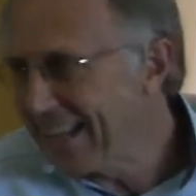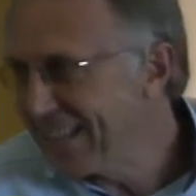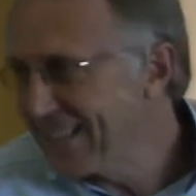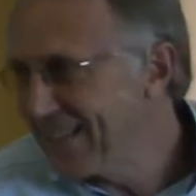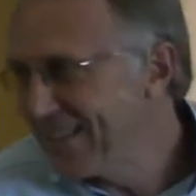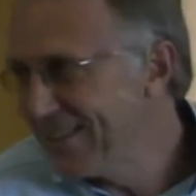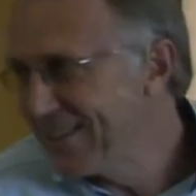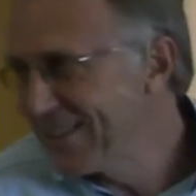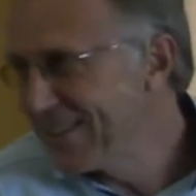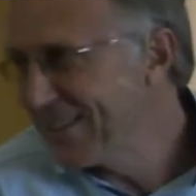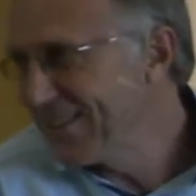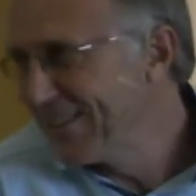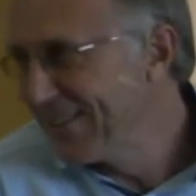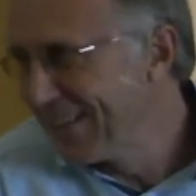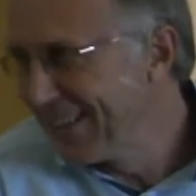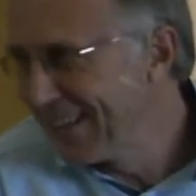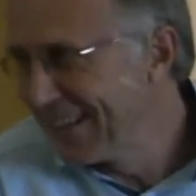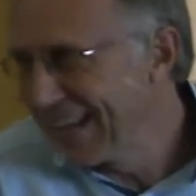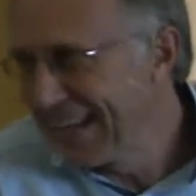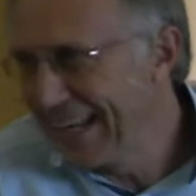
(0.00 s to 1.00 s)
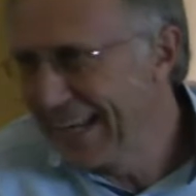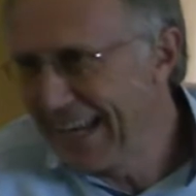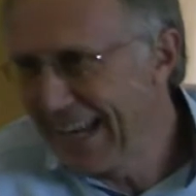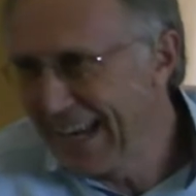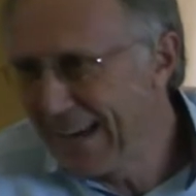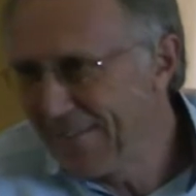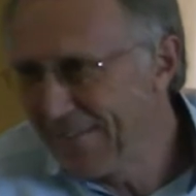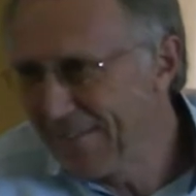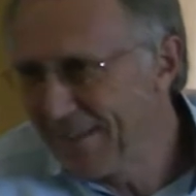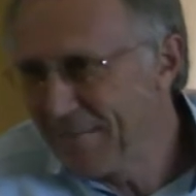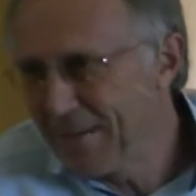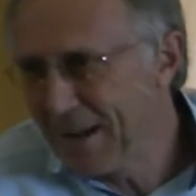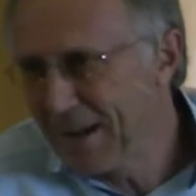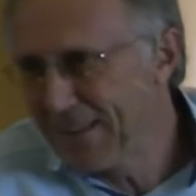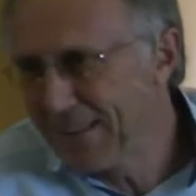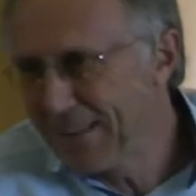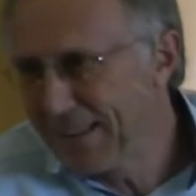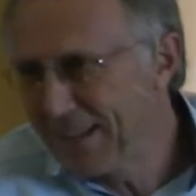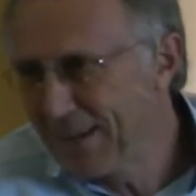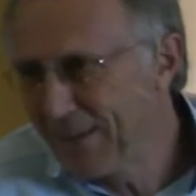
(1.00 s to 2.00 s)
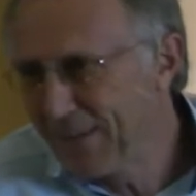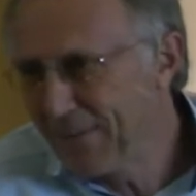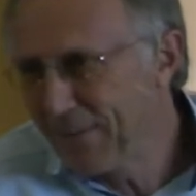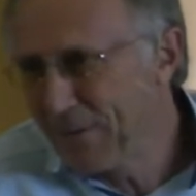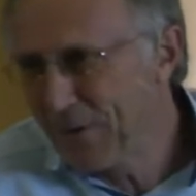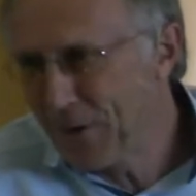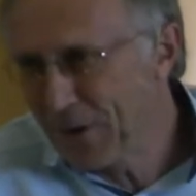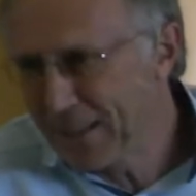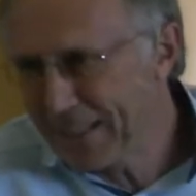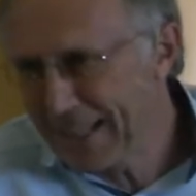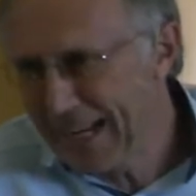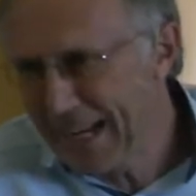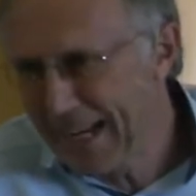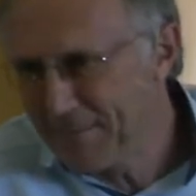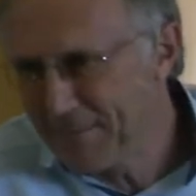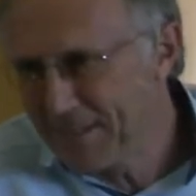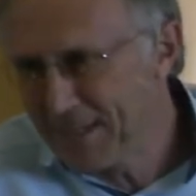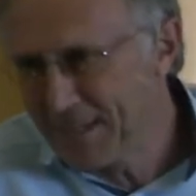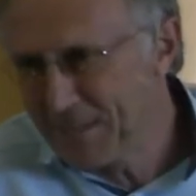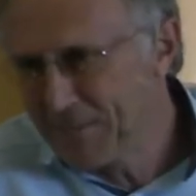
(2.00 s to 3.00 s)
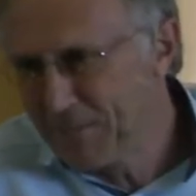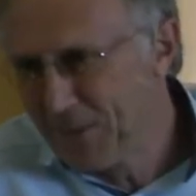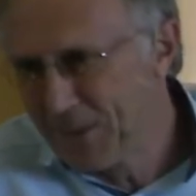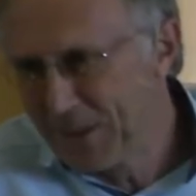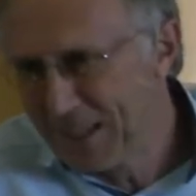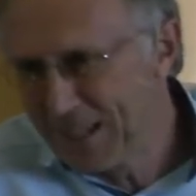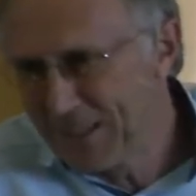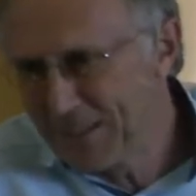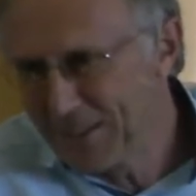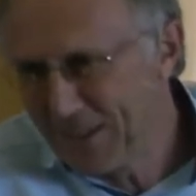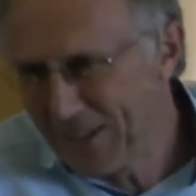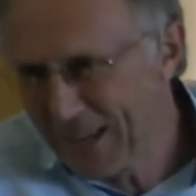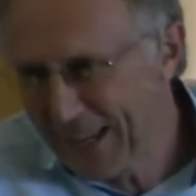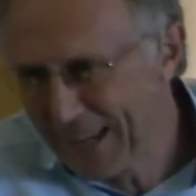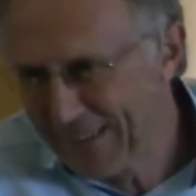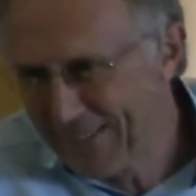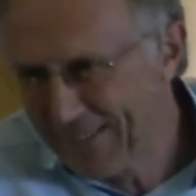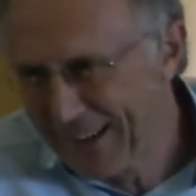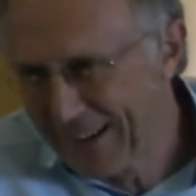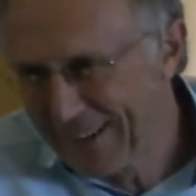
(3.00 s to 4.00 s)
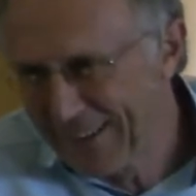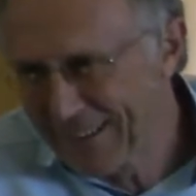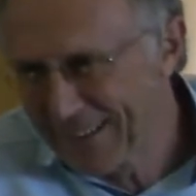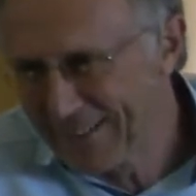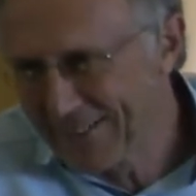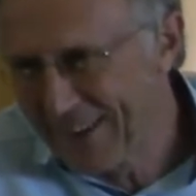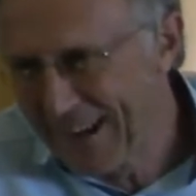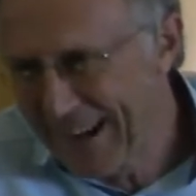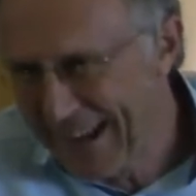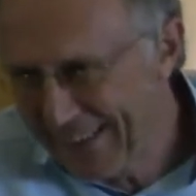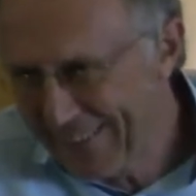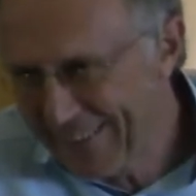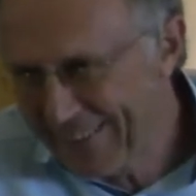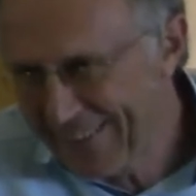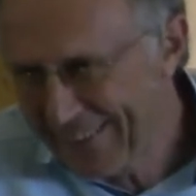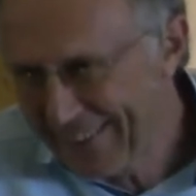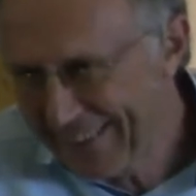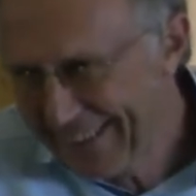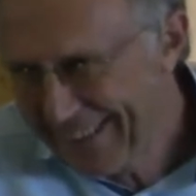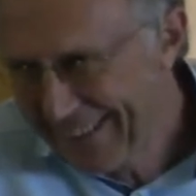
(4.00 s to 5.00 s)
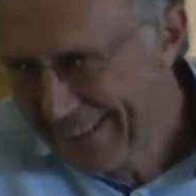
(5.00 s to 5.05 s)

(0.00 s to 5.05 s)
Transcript: has used the word love about three or four times this morning talking about his wife.